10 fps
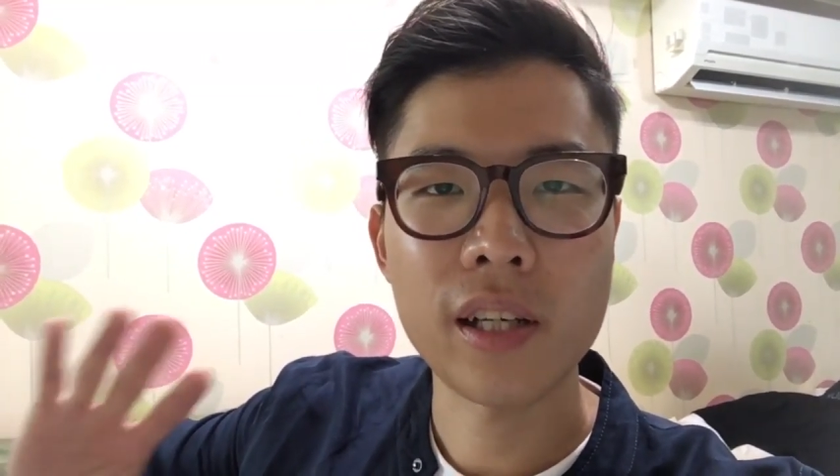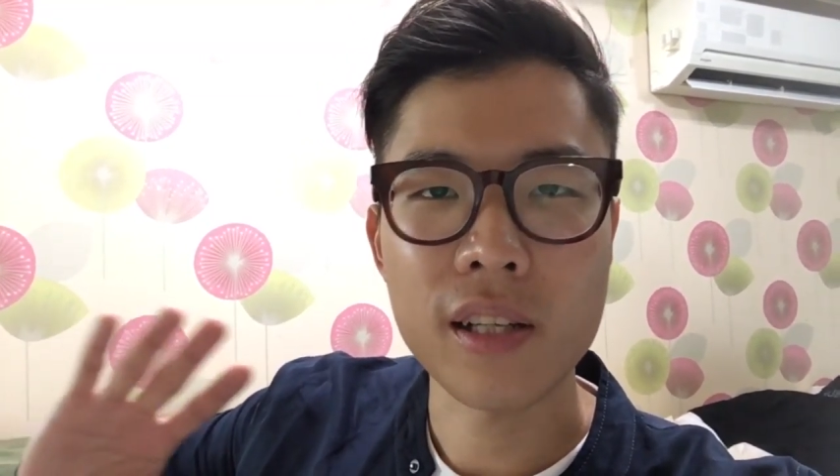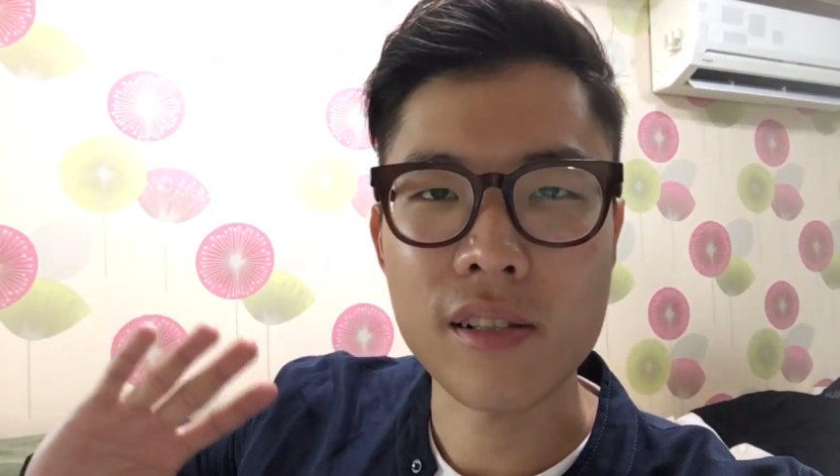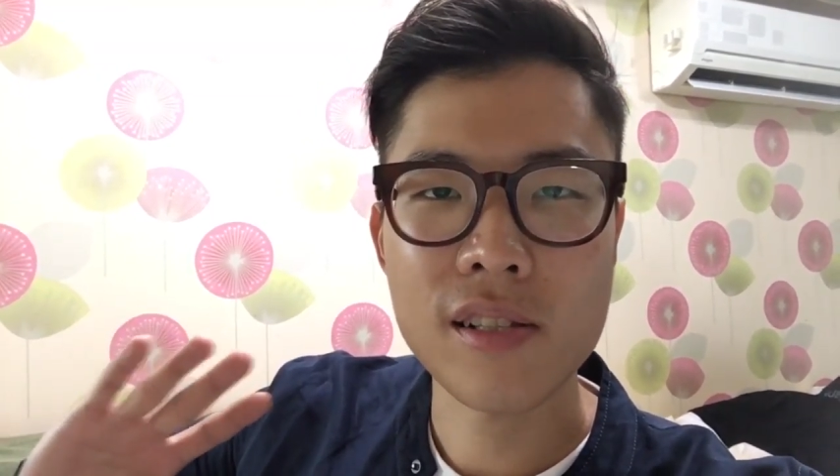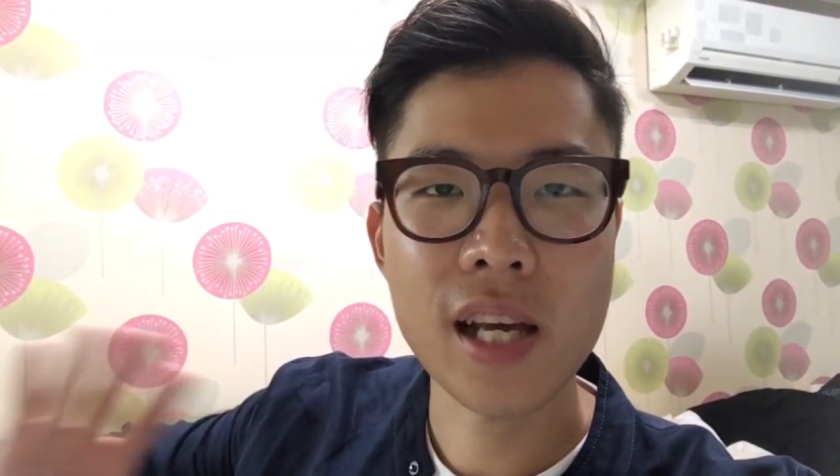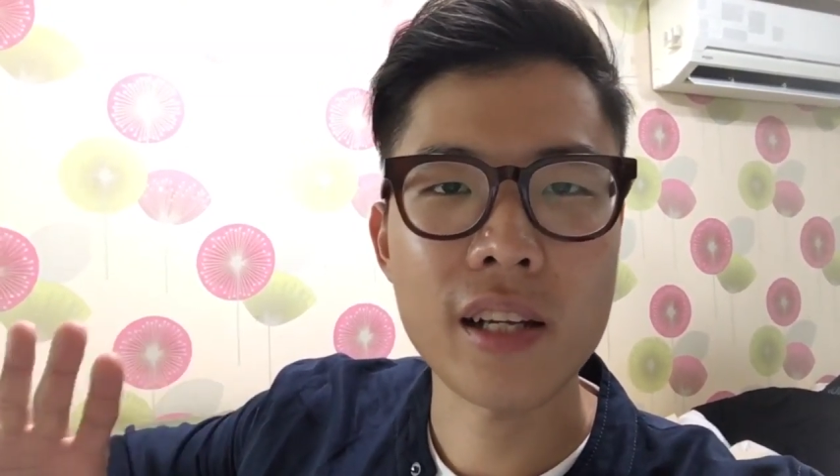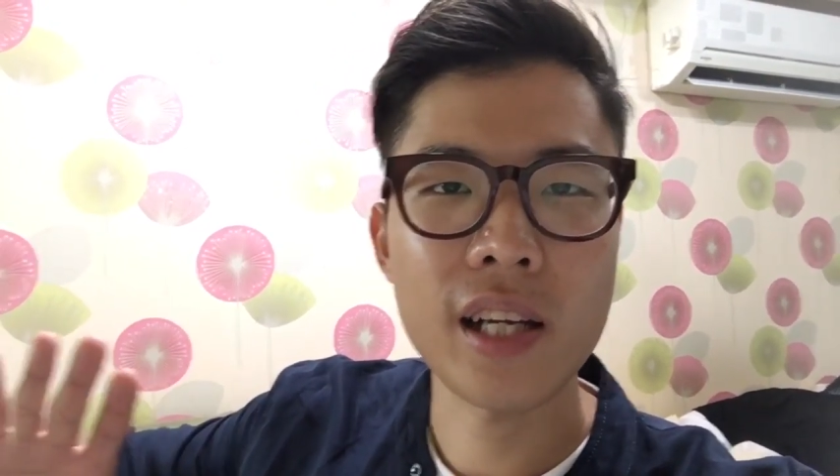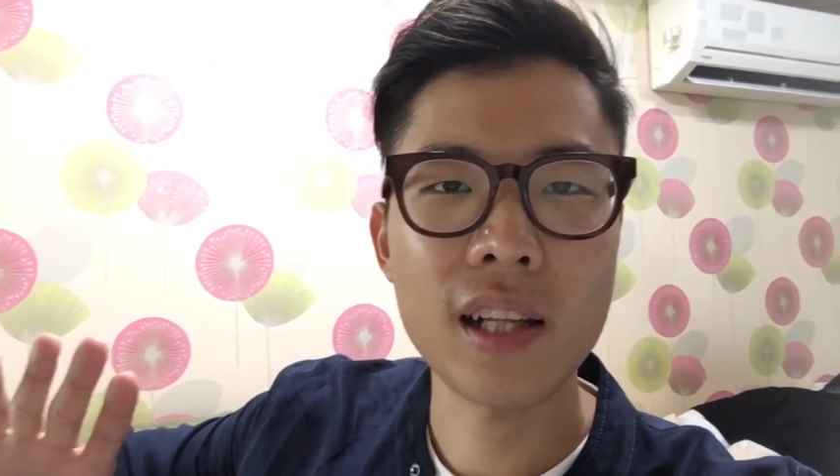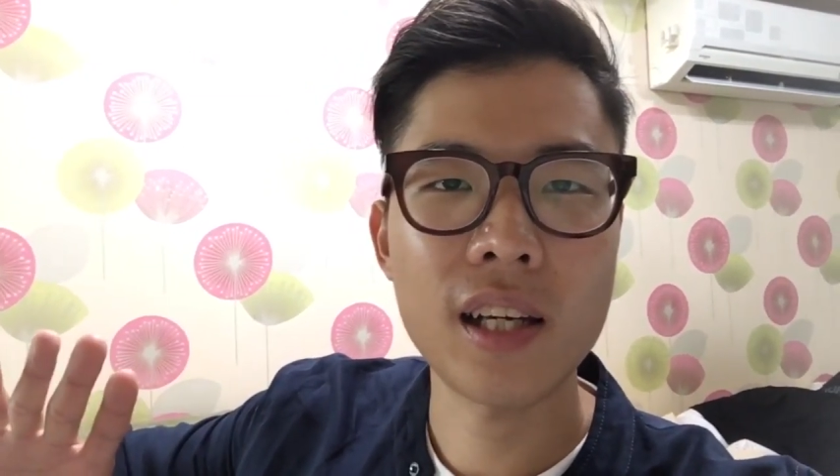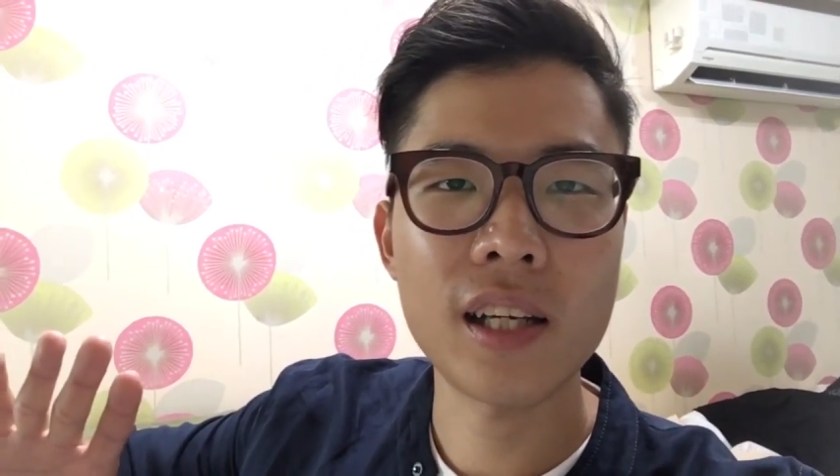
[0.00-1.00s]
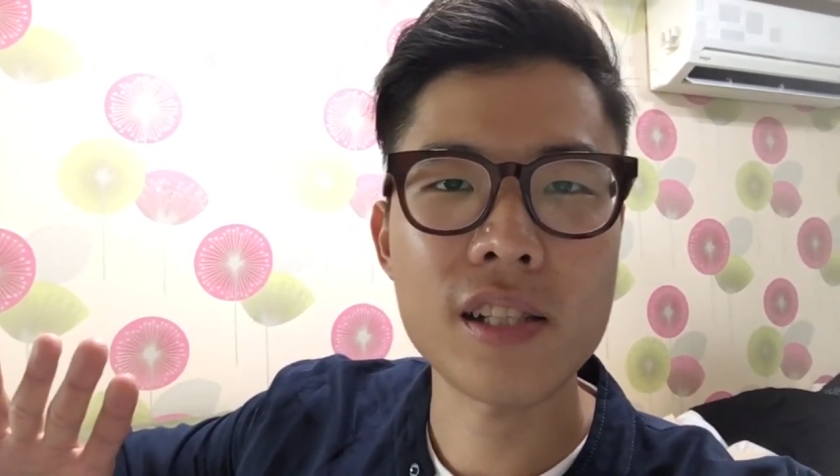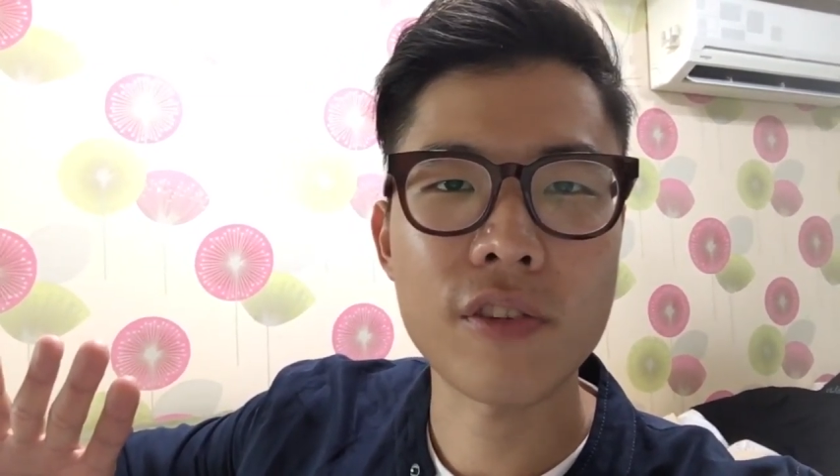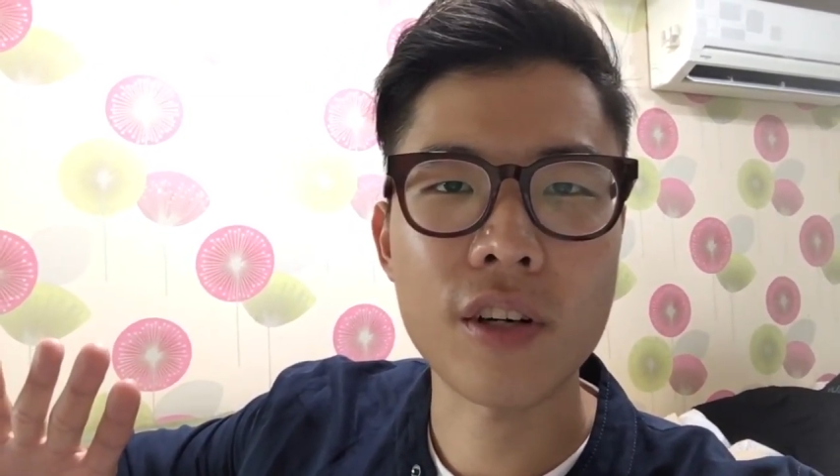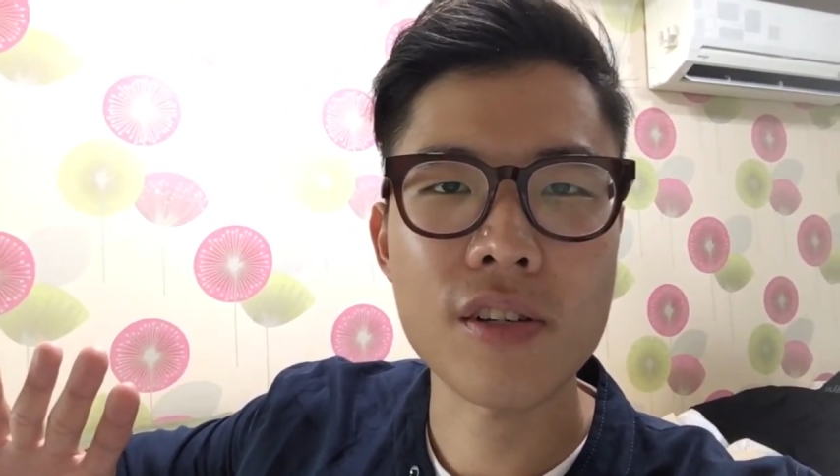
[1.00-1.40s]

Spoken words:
and set deadlines for